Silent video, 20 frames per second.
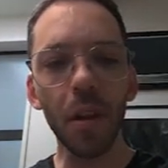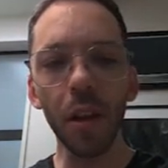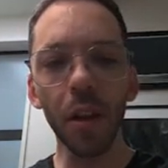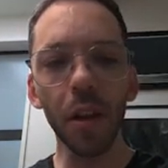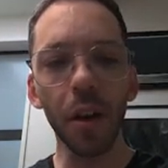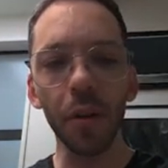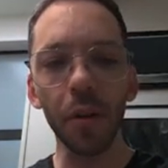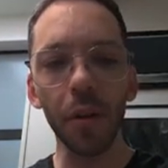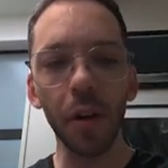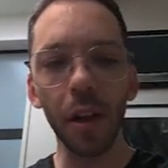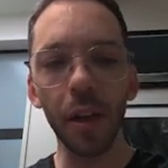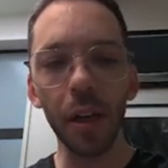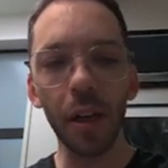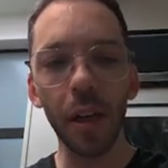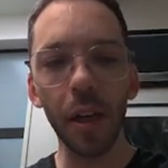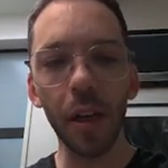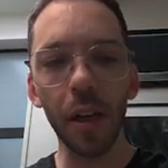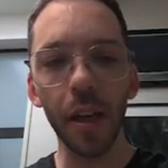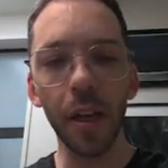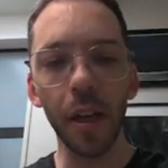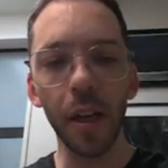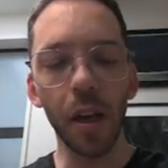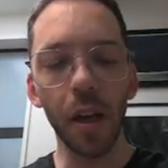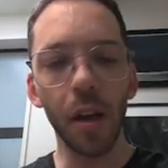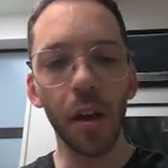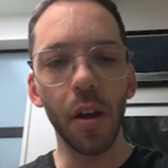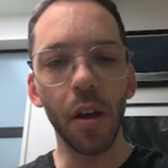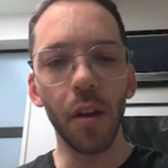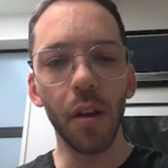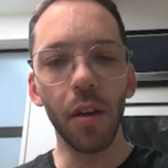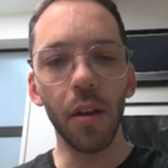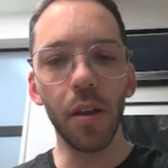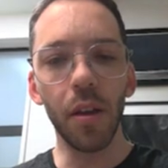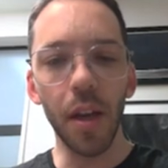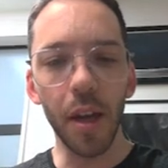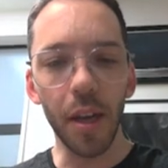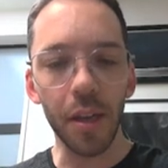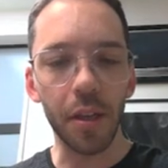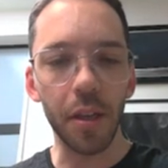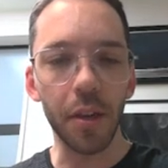you know, clinically,
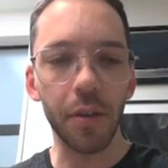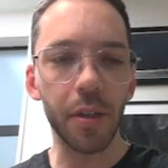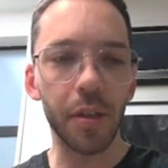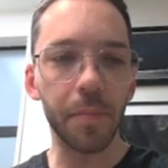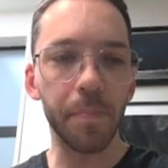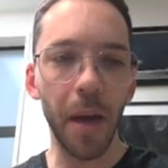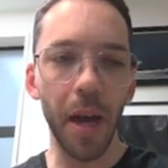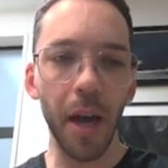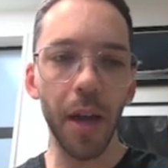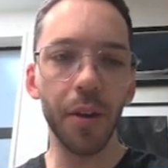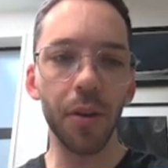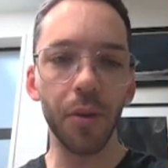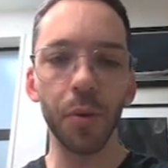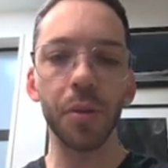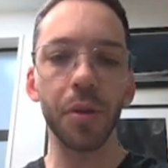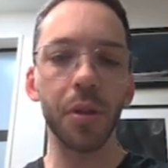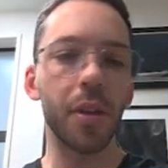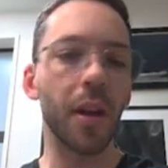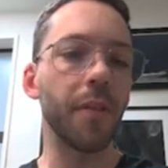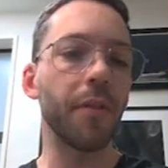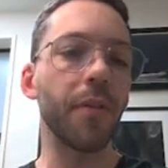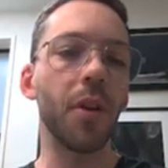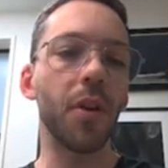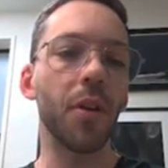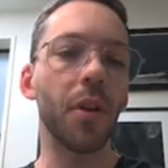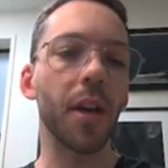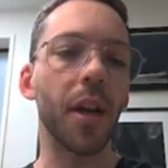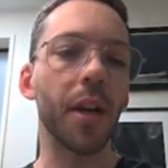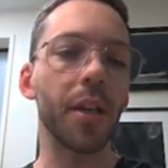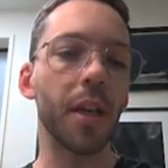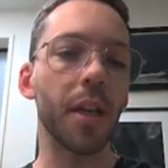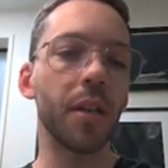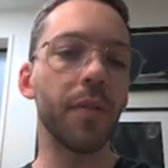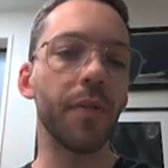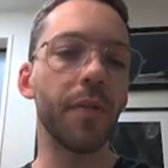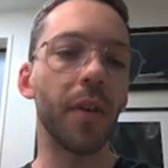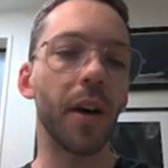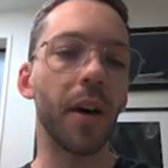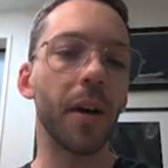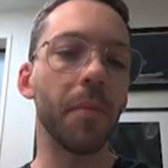yes, there is boundary stuff that you can
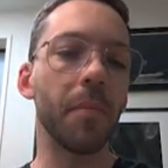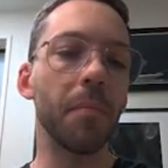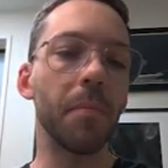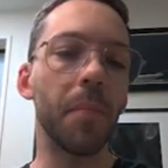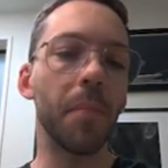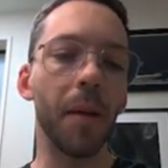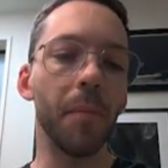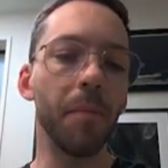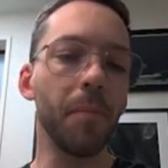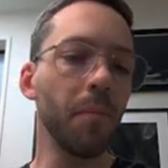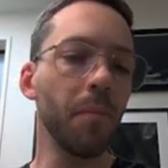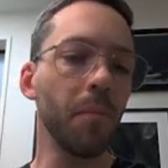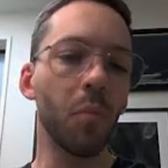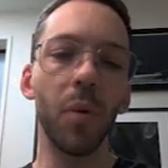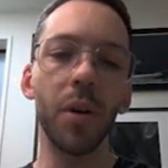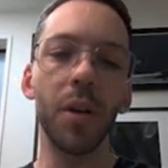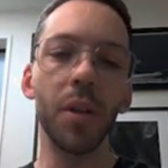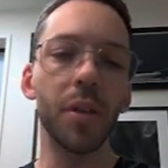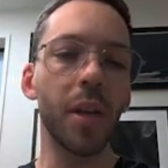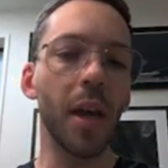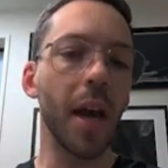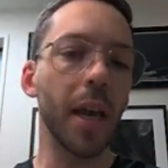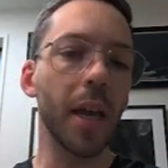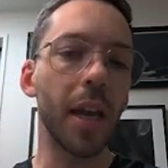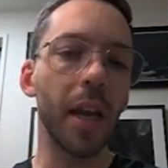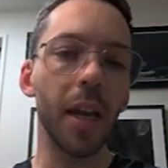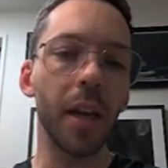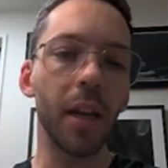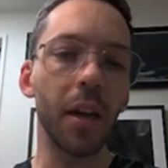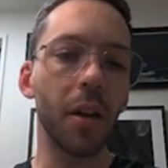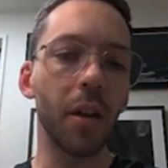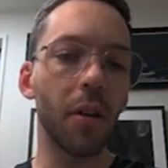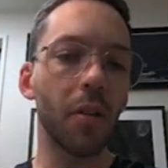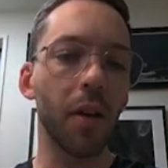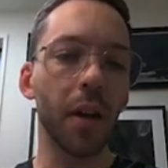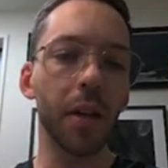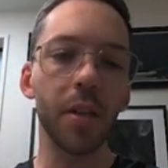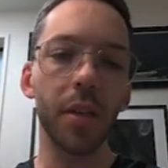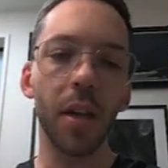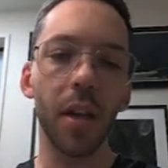identify, but when you start getting
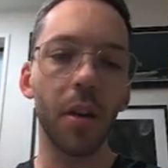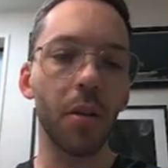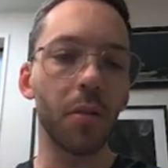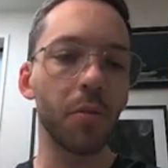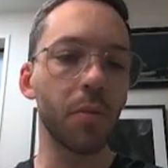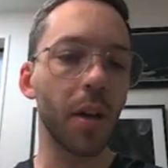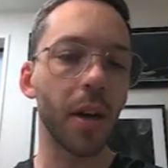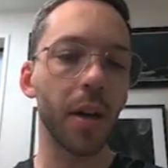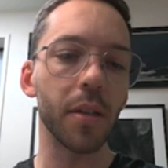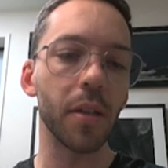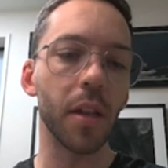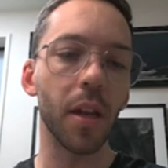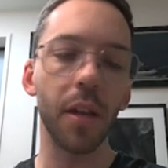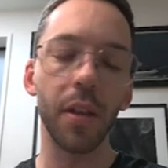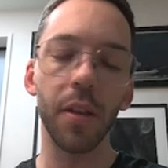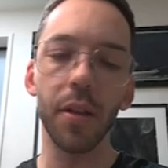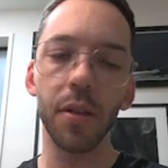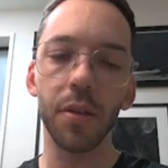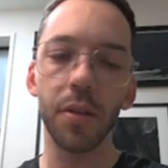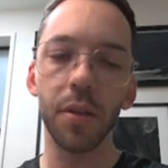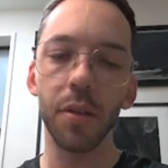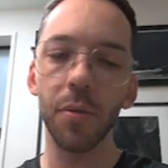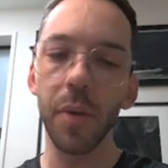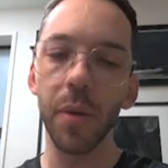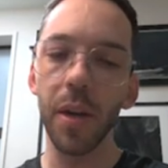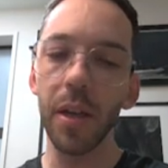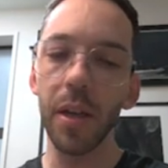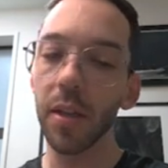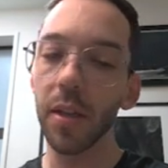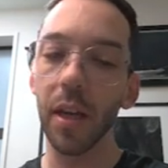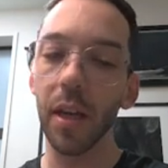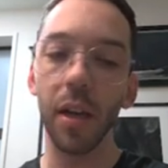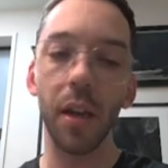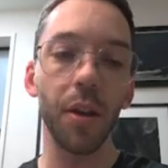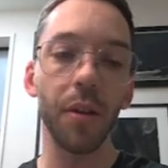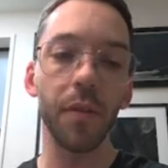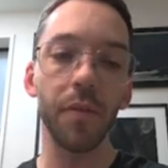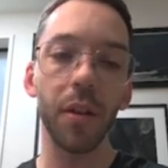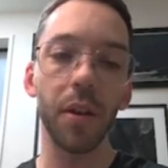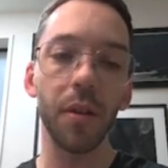crusty old guys like this, who we see a lot
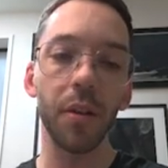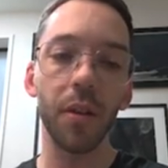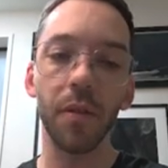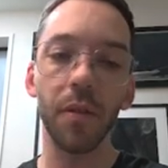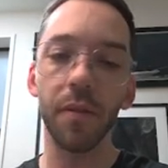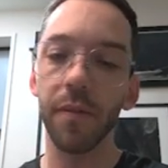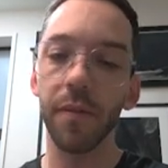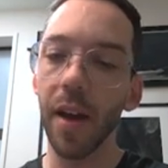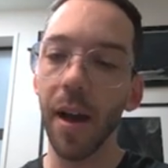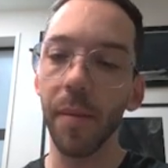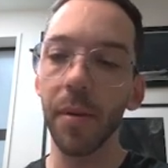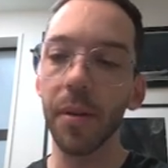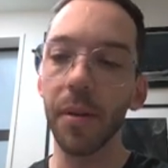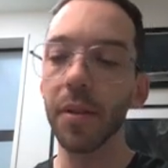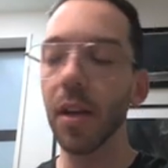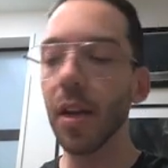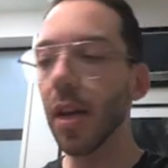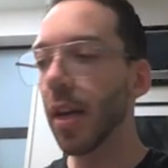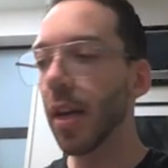of, you know, your farmers,